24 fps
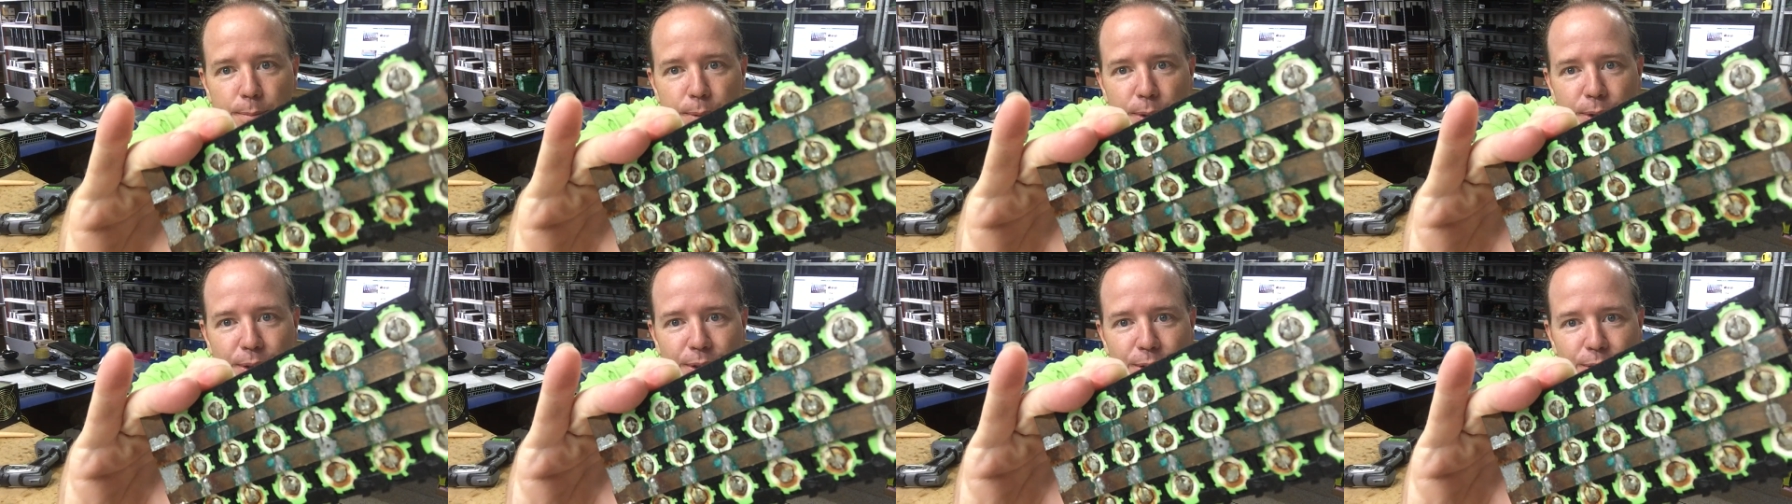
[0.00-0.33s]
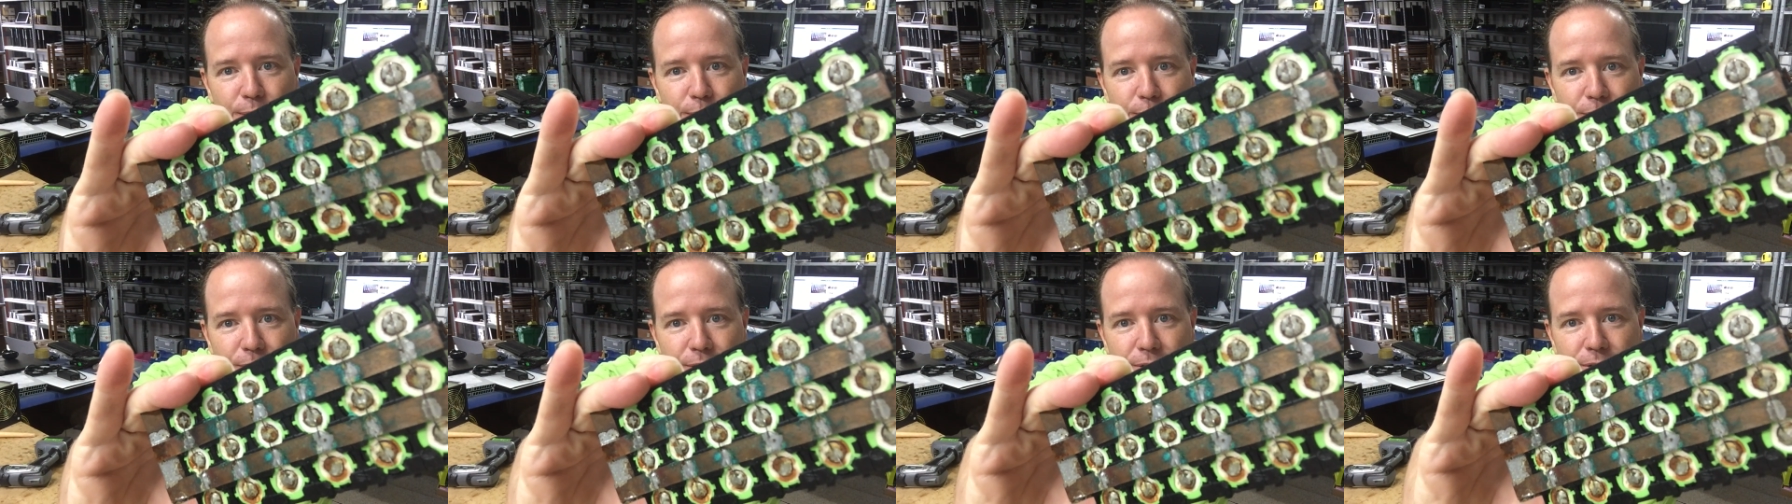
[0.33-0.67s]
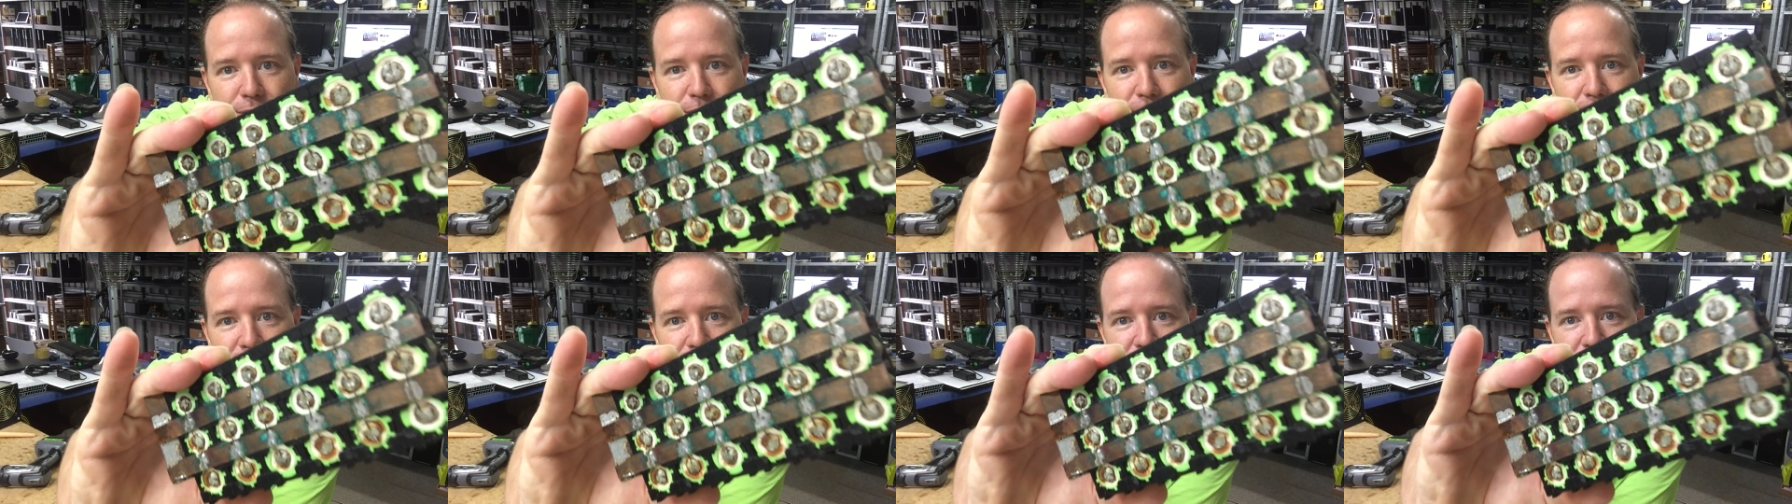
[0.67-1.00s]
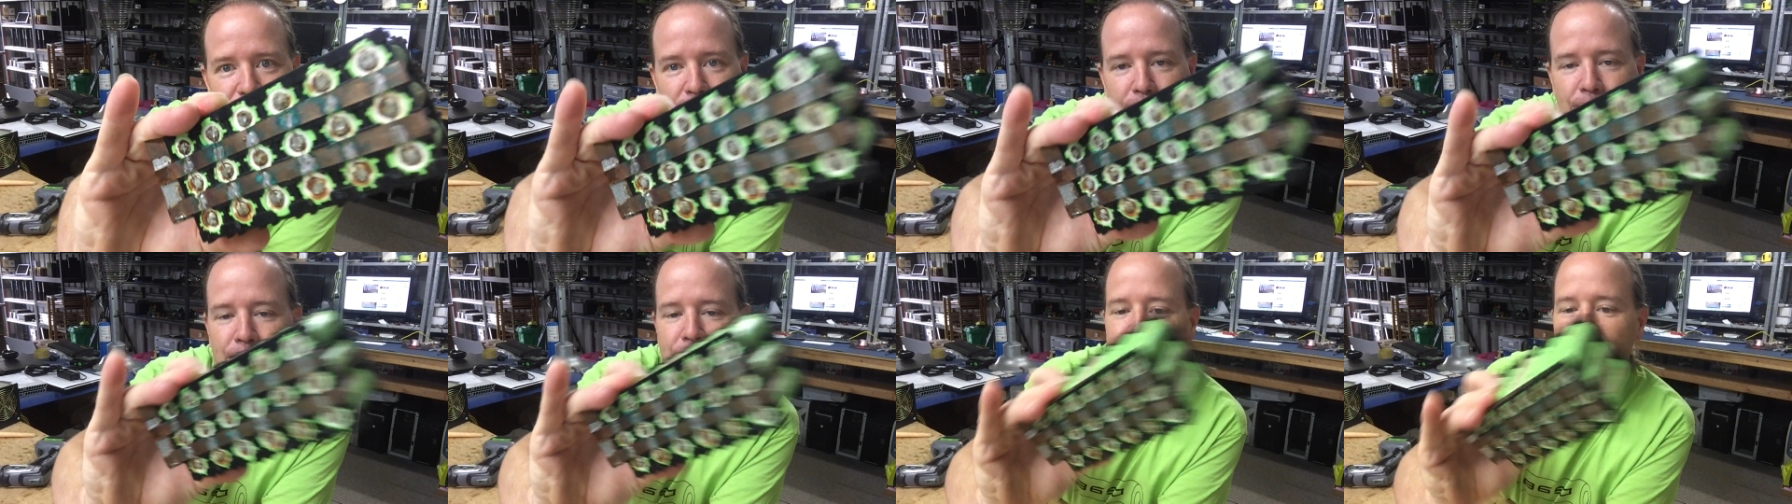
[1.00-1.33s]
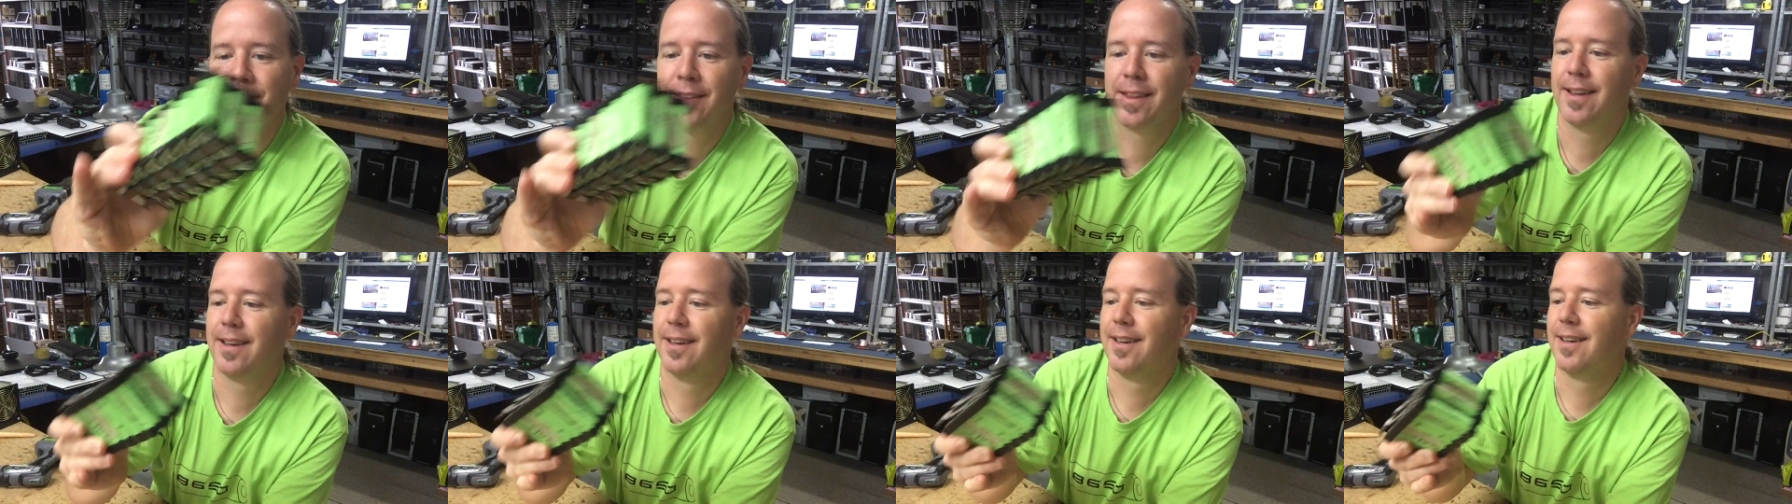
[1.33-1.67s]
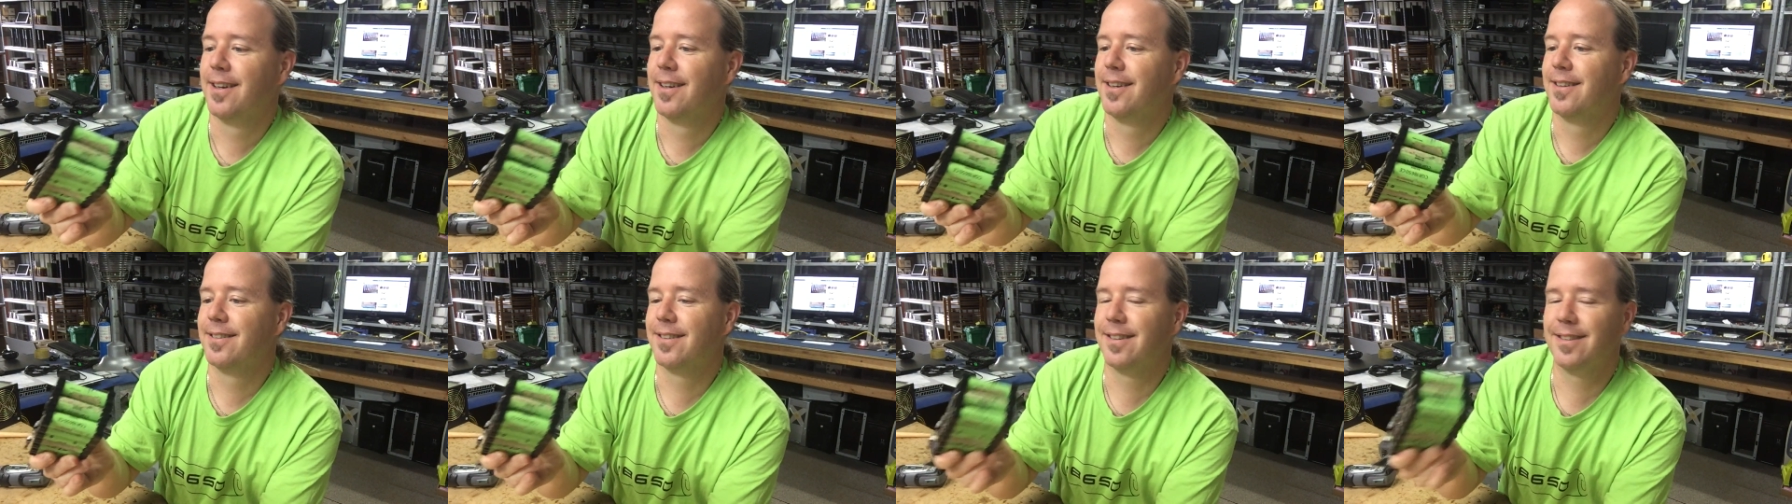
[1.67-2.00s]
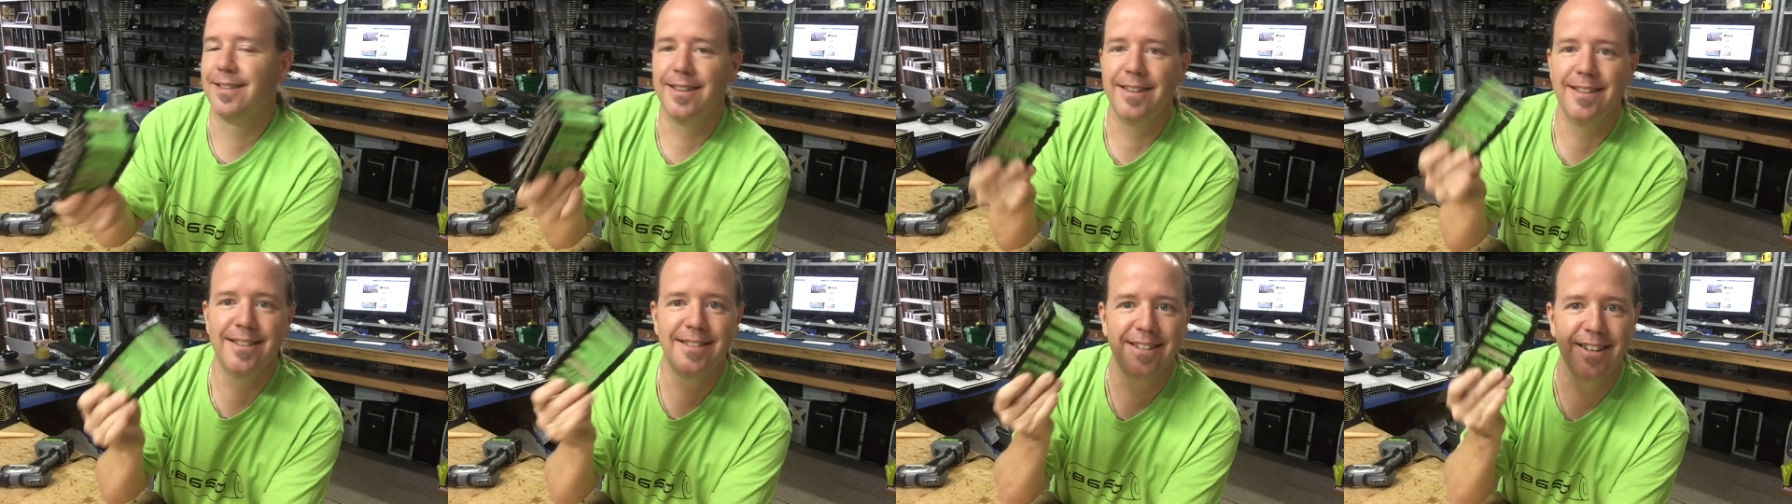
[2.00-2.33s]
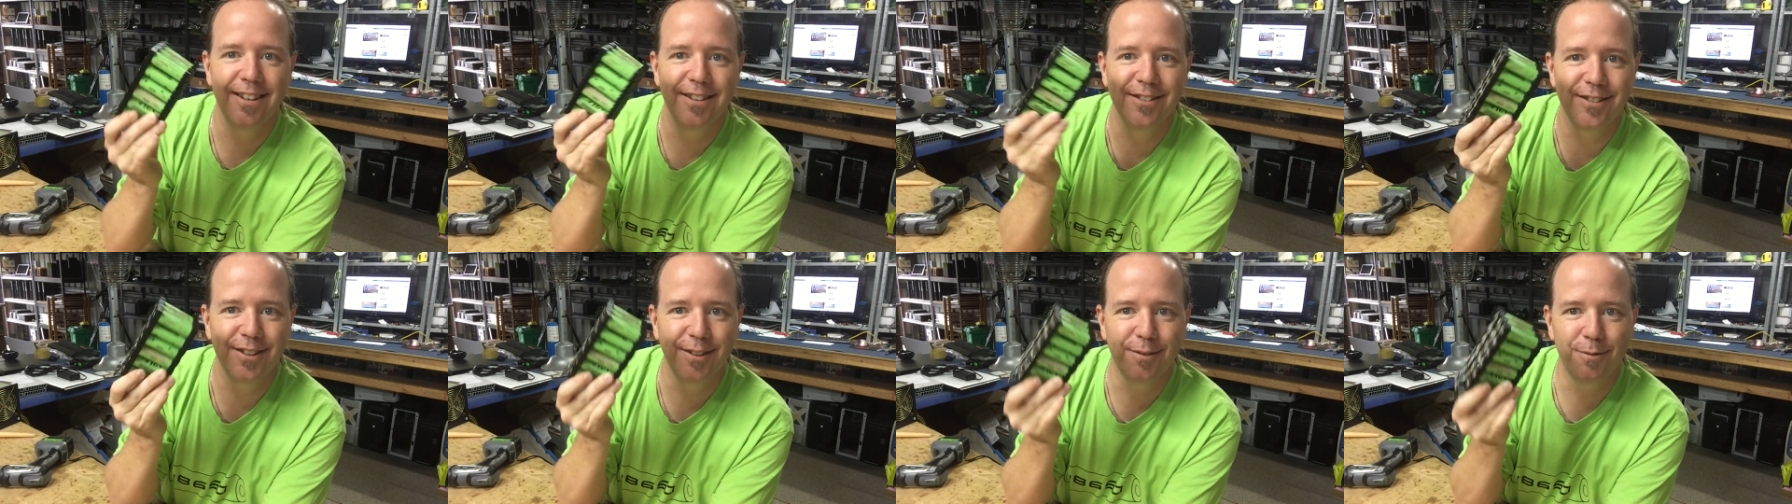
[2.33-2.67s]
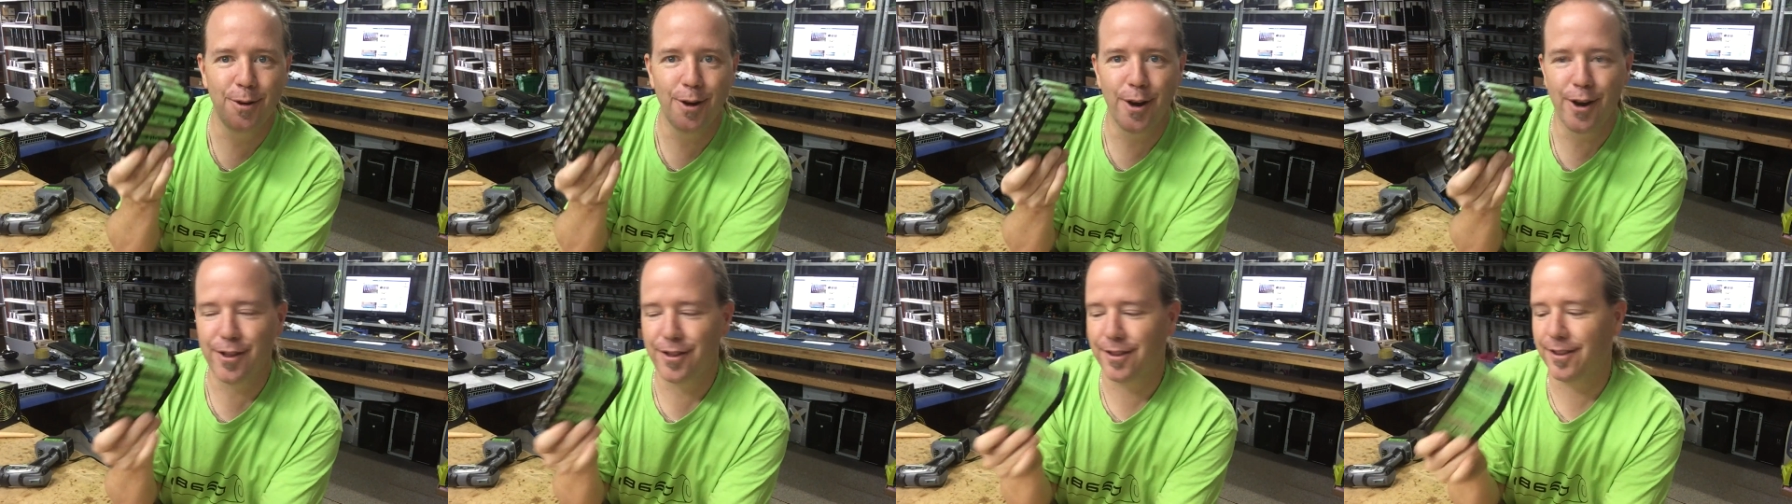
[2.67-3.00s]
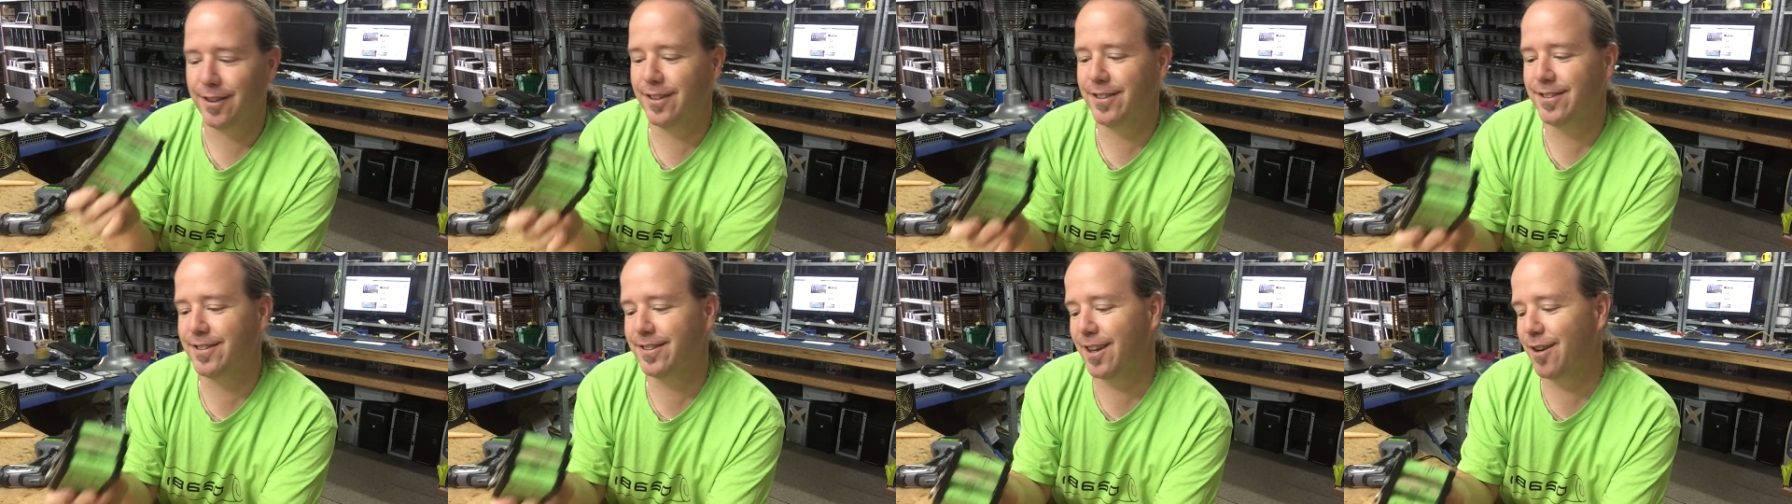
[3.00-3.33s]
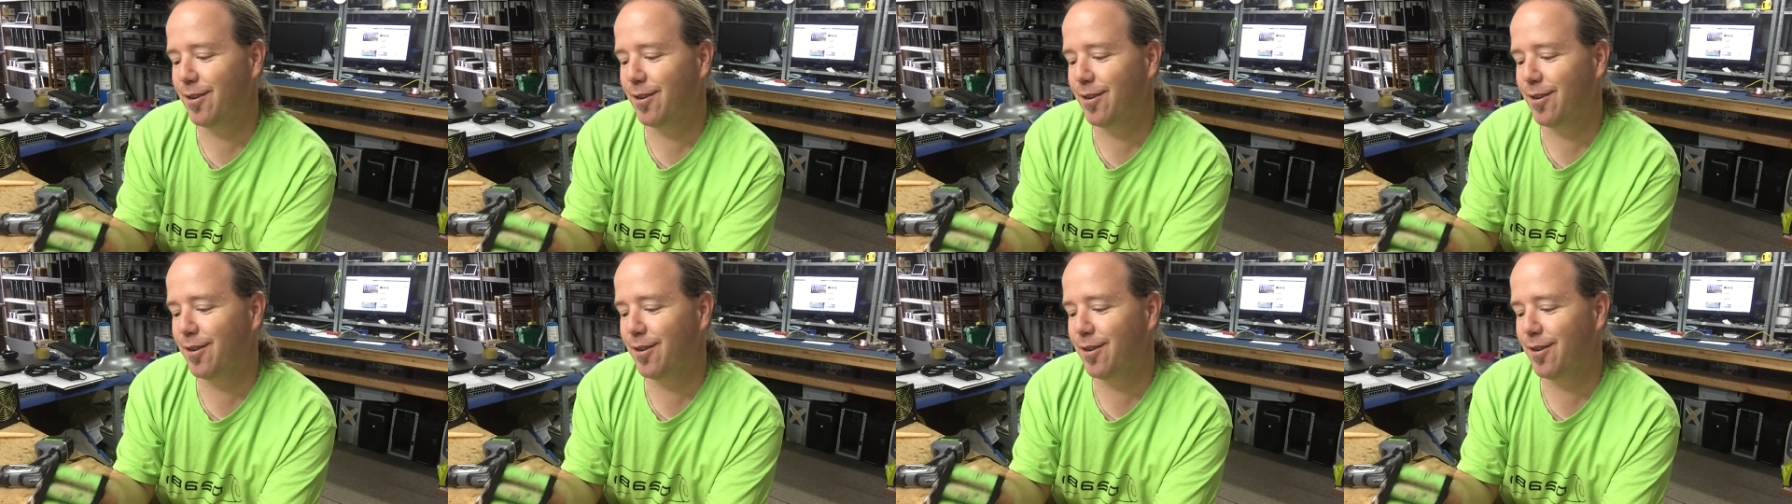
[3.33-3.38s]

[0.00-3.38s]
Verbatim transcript: abused. So these cells are worthless.